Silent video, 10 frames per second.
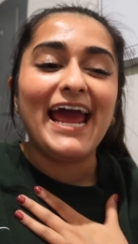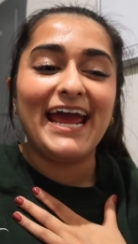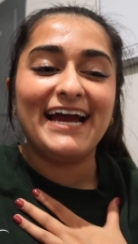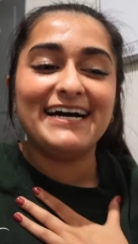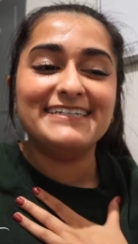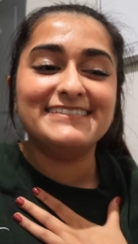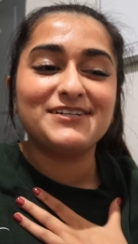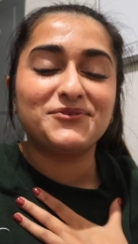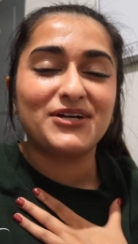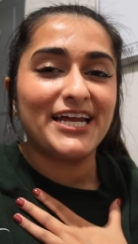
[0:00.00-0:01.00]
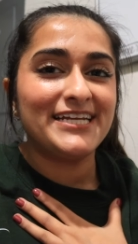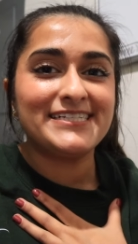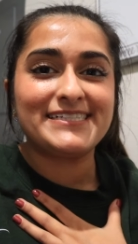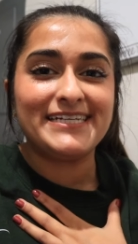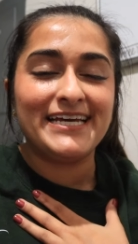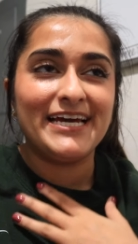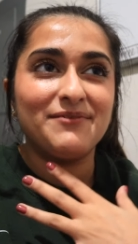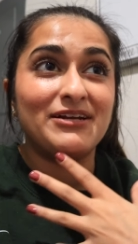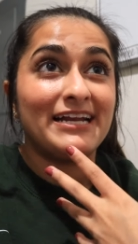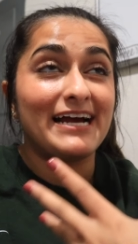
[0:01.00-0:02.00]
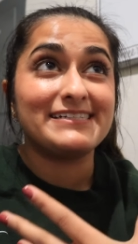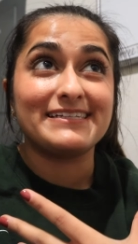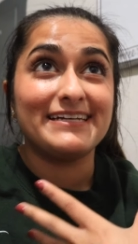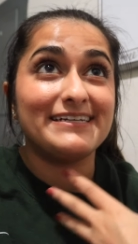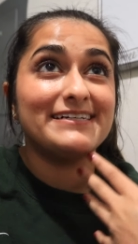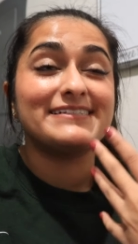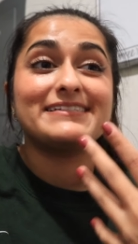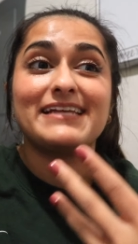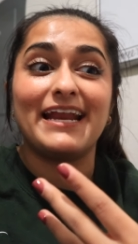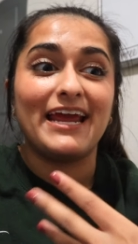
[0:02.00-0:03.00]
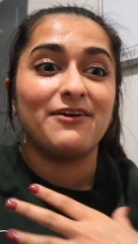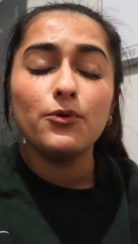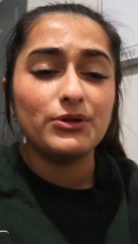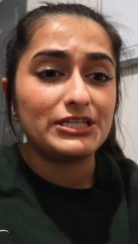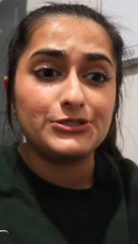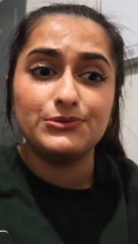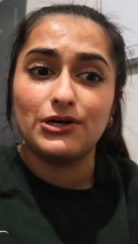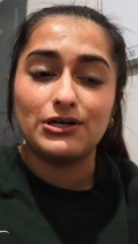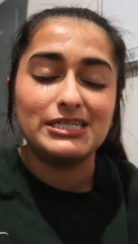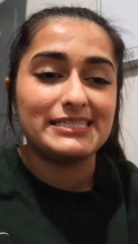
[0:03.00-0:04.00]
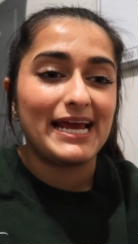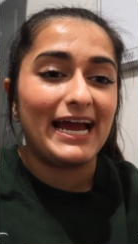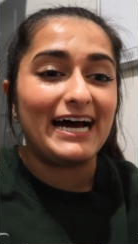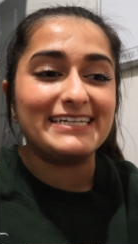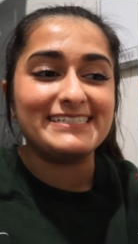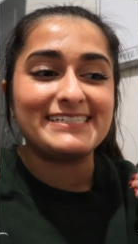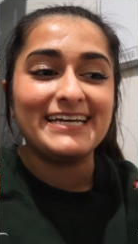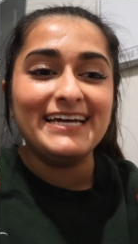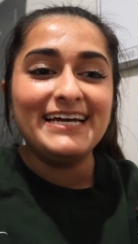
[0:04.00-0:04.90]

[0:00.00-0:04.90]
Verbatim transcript: And we're getting to see him in an isolated setting with the two girls and